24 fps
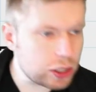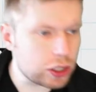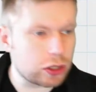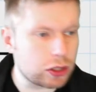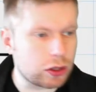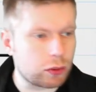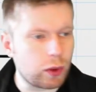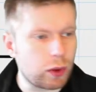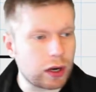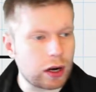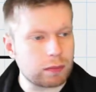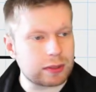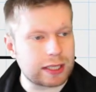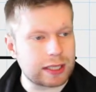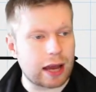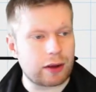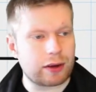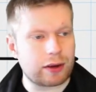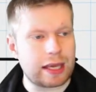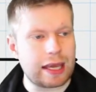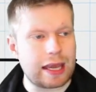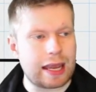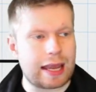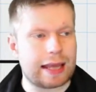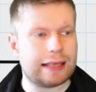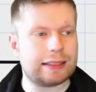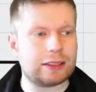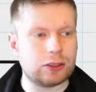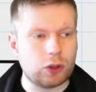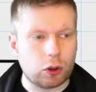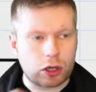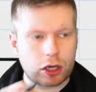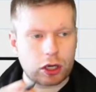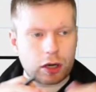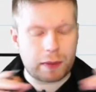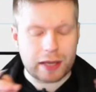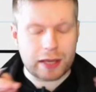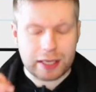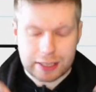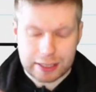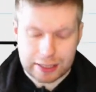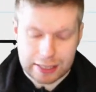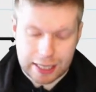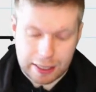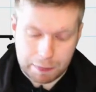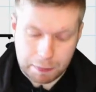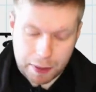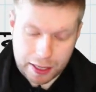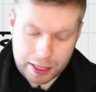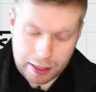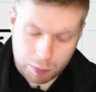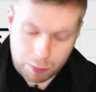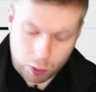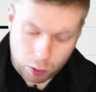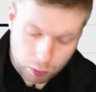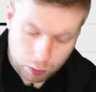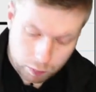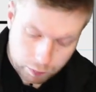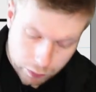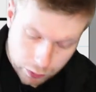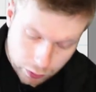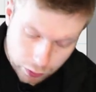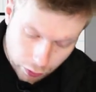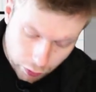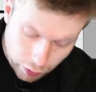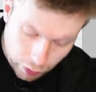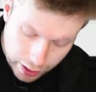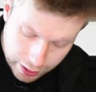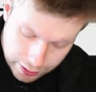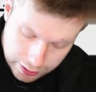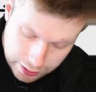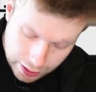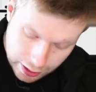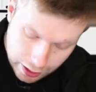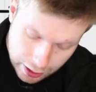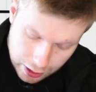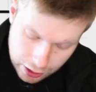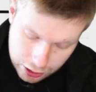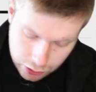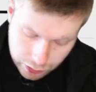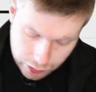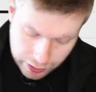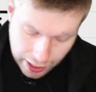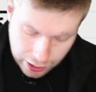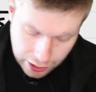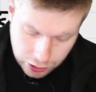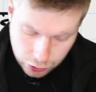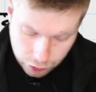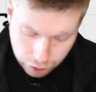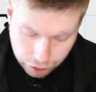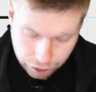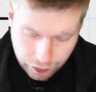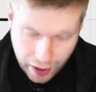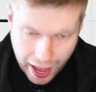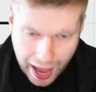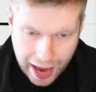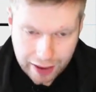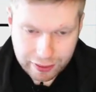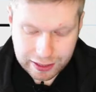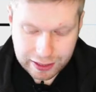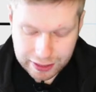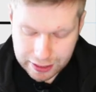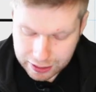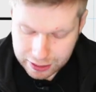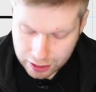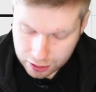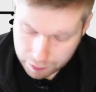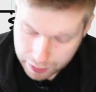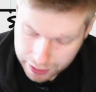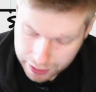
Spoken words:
that when I'm down here, it's not going to be as steep anymore, all right? So in actual fact, this is going to be